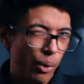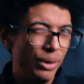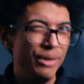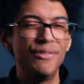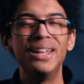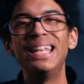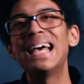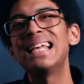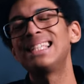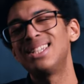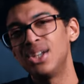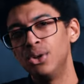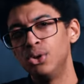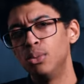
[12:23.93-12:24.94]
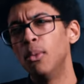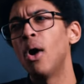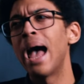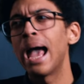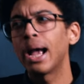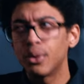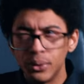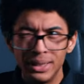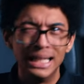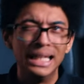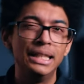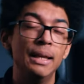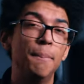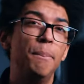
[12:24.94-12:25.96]
or even necessary to more
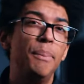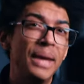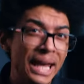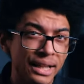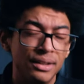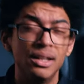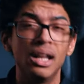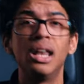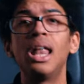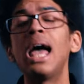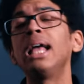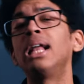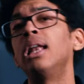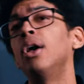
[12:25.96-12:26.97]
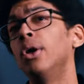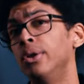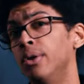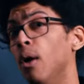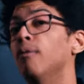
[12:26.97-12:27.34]
accurately depict the likelihood